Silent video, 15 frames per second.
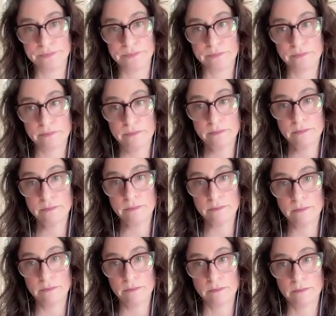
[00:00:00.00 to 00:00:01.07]

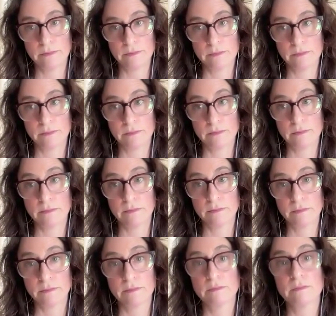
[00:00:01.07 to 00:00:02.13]

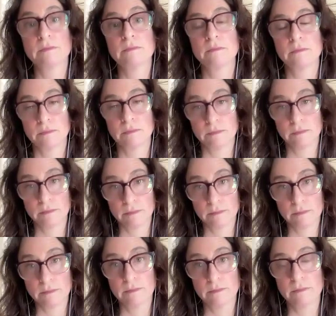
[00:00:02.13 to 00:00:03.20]

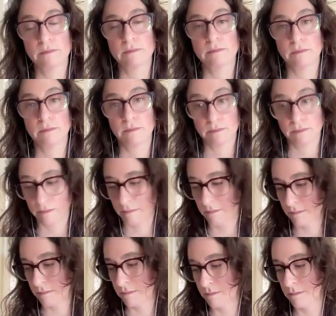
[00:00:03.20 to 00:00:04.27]

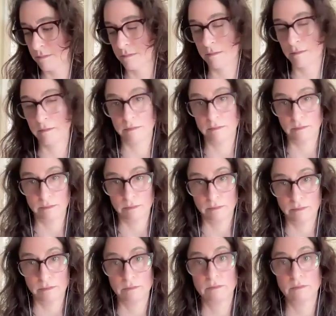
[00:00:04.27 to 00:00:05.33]

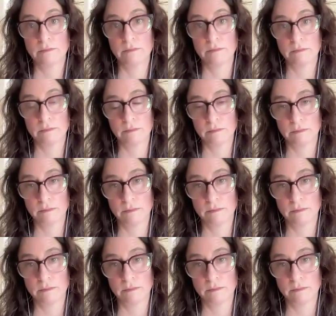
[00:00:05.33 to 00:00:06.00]
The person shown says nothing.